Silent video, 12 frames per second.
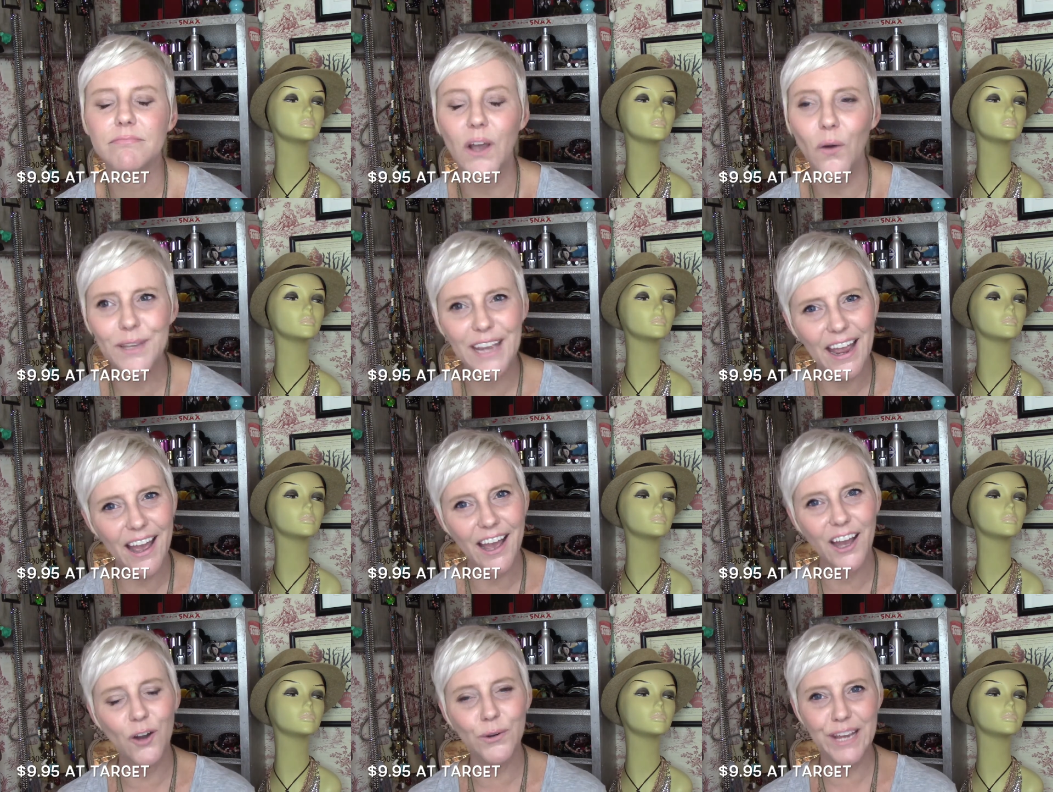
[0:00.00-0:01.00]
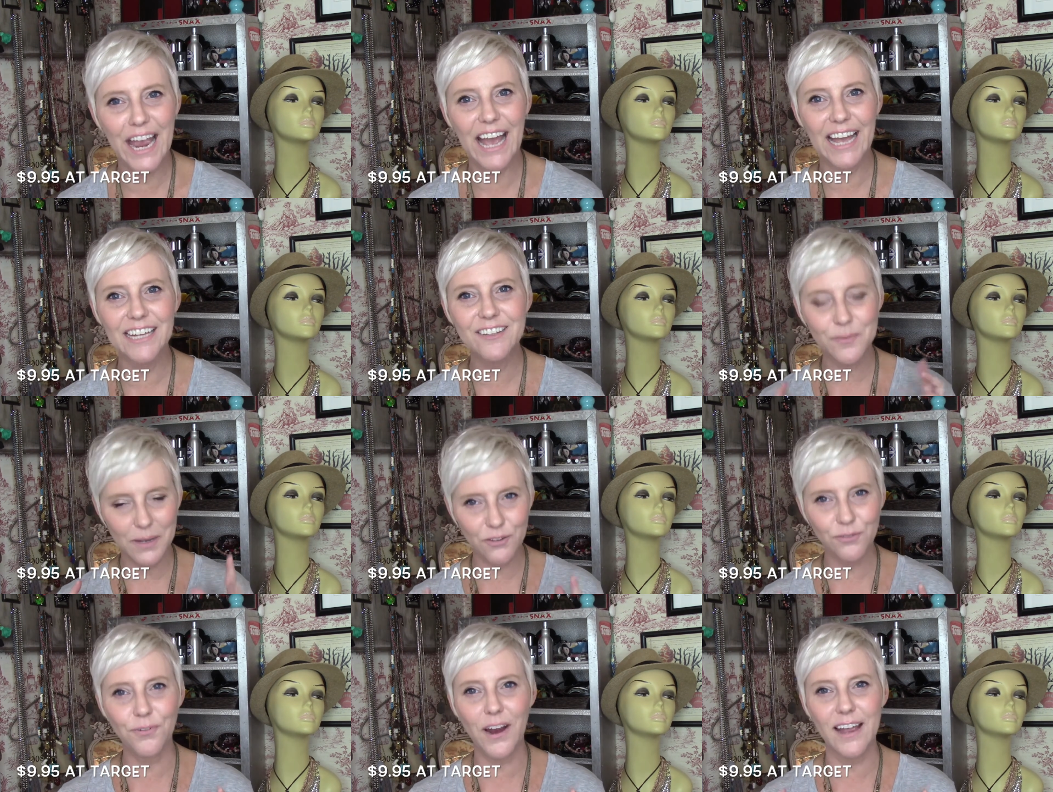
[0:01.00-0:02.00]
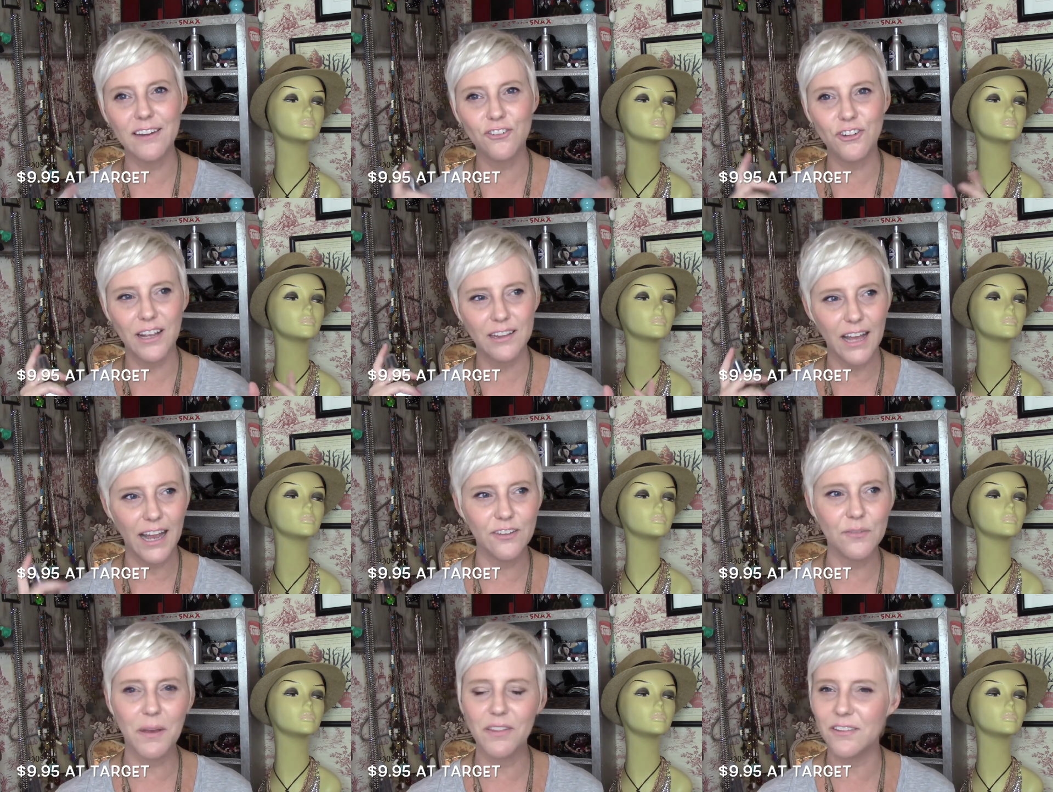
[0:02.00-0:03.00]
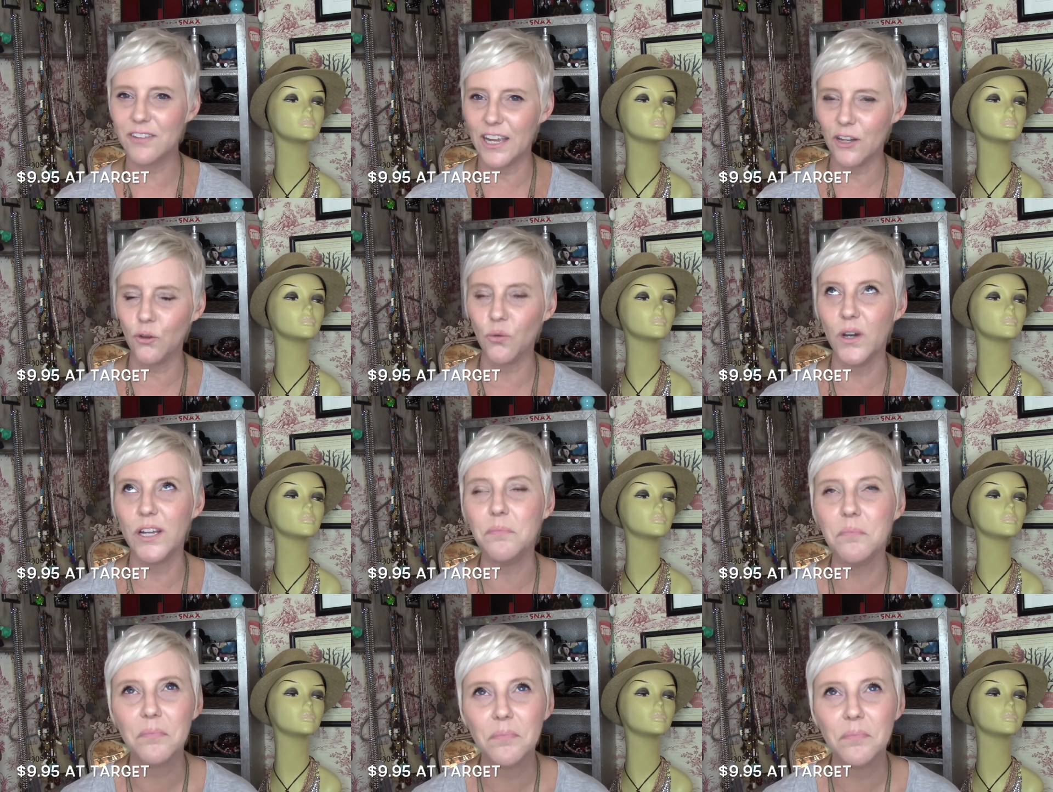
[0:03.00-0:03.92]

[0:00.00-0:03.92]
Speaker 1: Oh yeah, it smells fresh. I smell the sandalwood.